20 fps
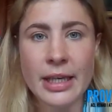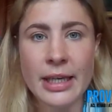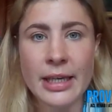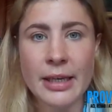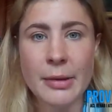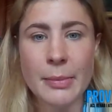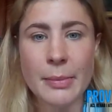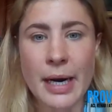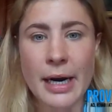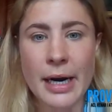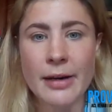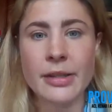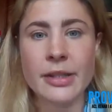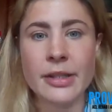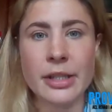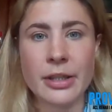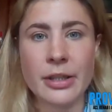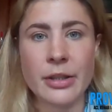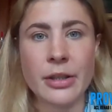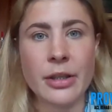in
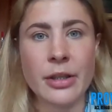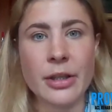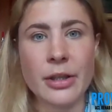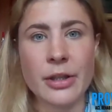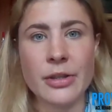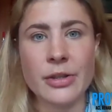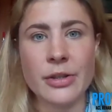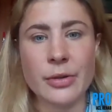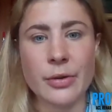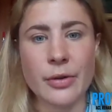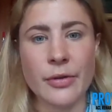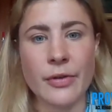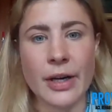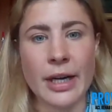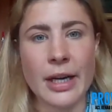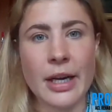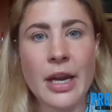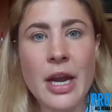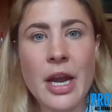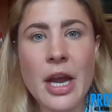comparison, the sort of
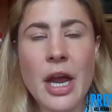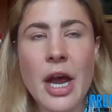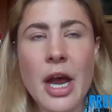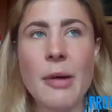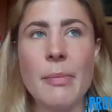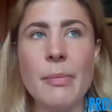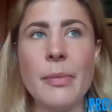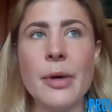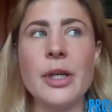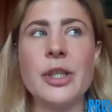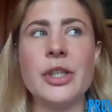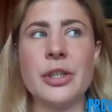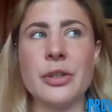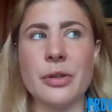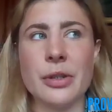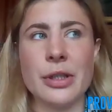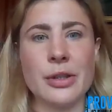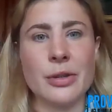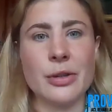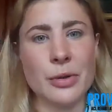like emotional
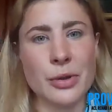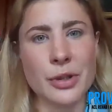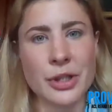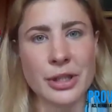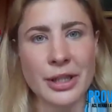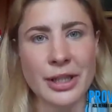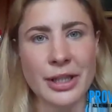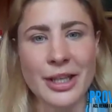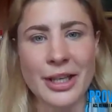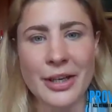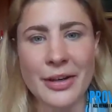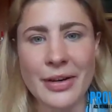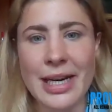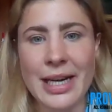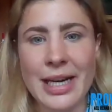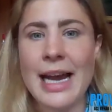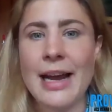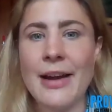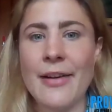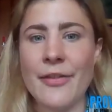exhaustion that you
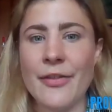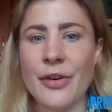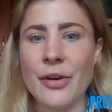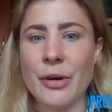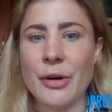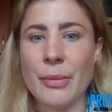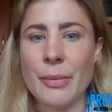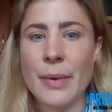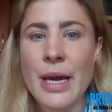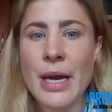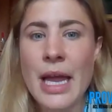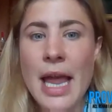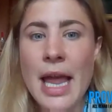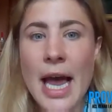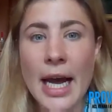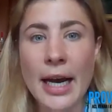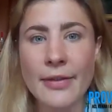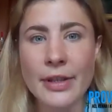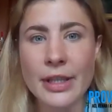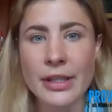get from
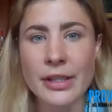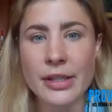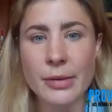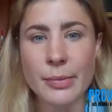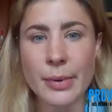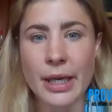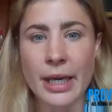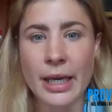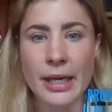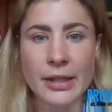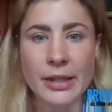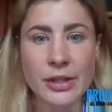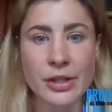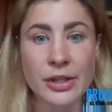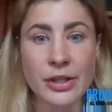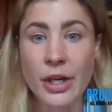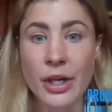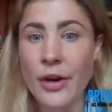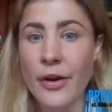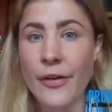having to be
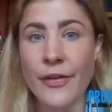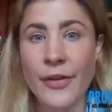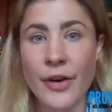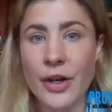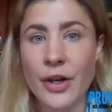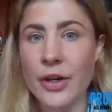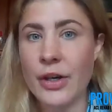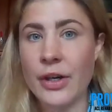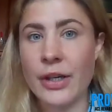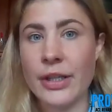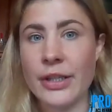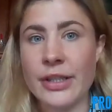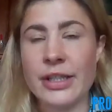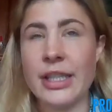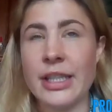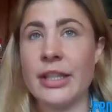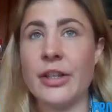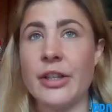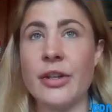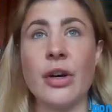so focused
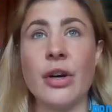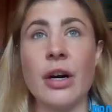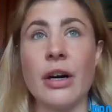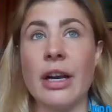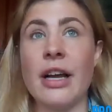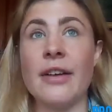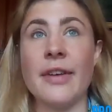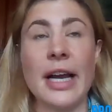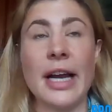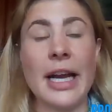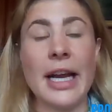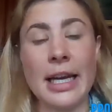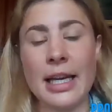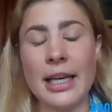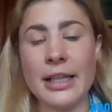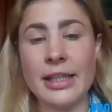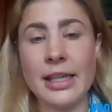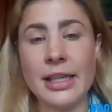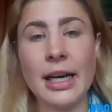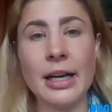and you can't have any
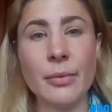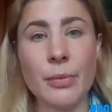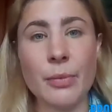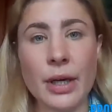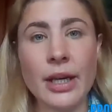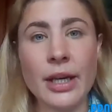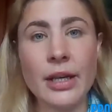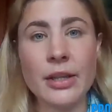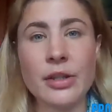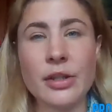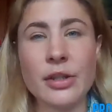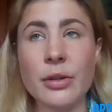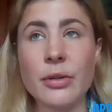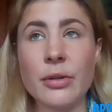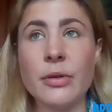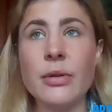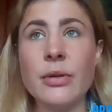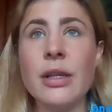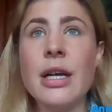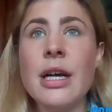down week at
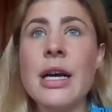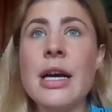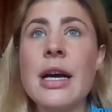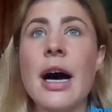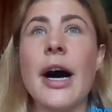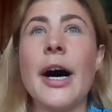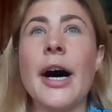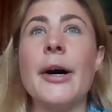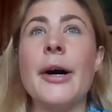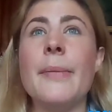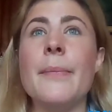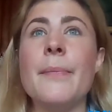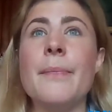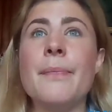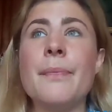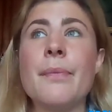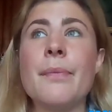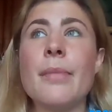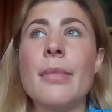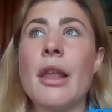all.
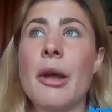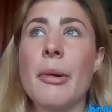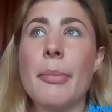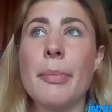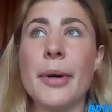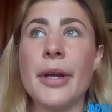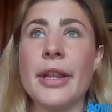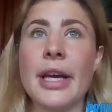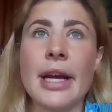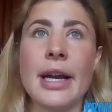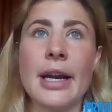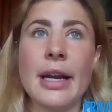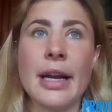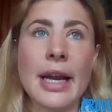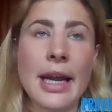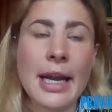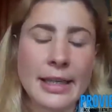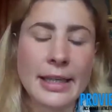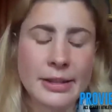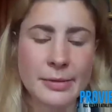But then
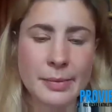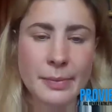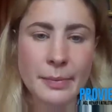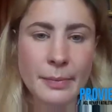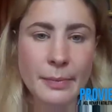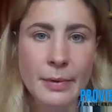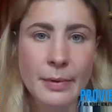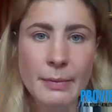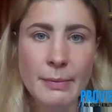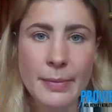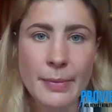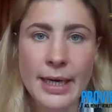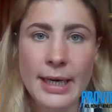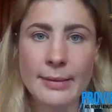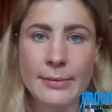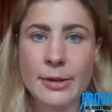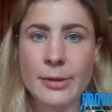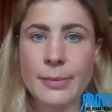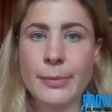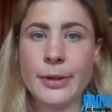it's been
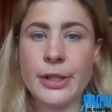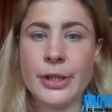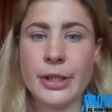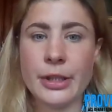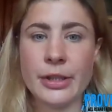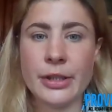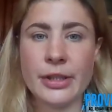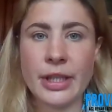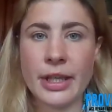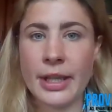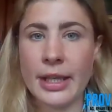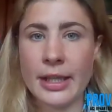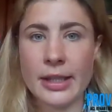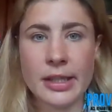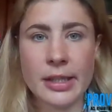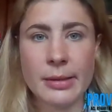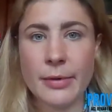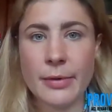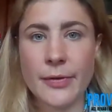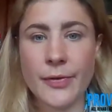able to produce, I think,
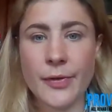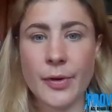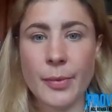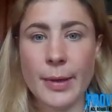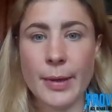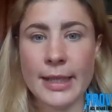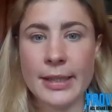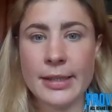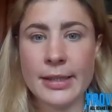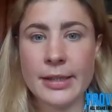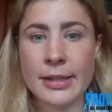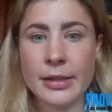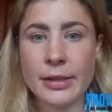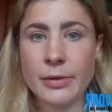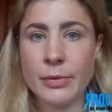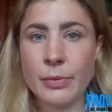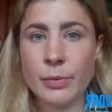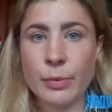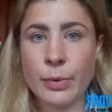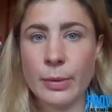some of the best
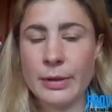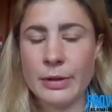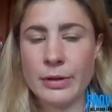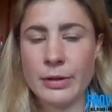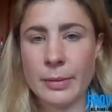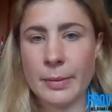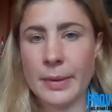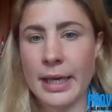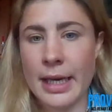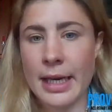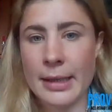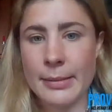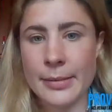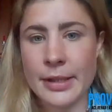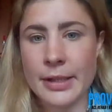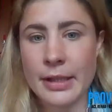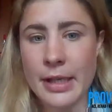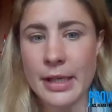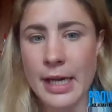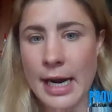women's rugby
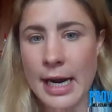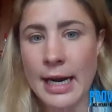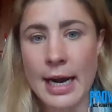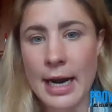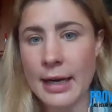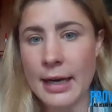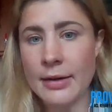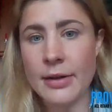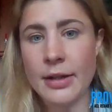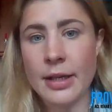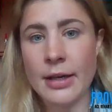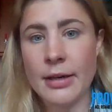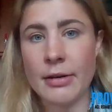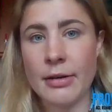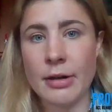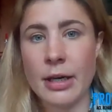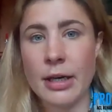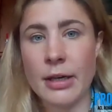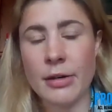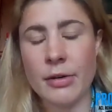games out there
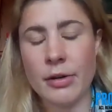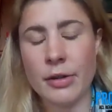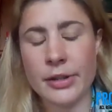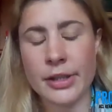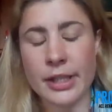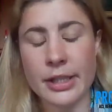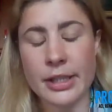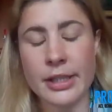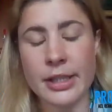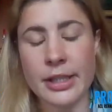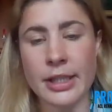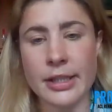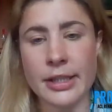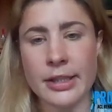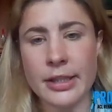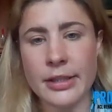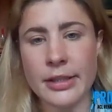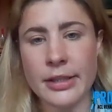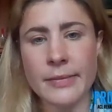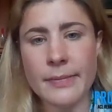across the
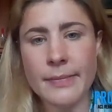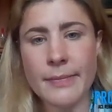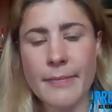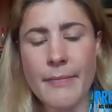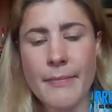season.